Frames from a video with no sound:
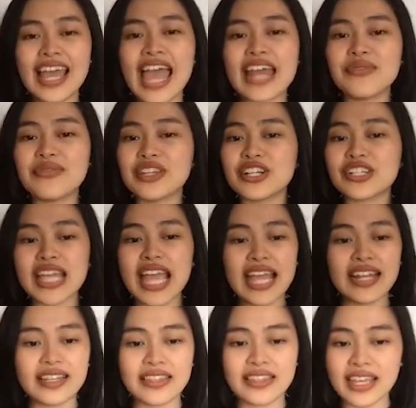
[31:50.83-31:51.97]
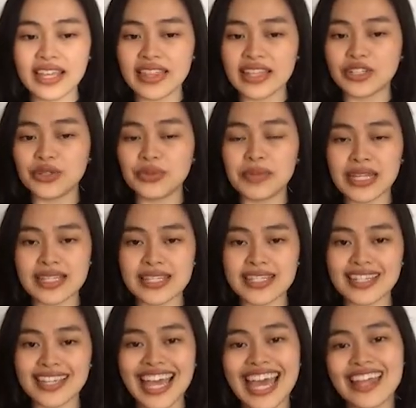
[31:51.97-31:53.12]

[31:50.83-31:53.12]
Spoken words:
And if there's anything that you missed,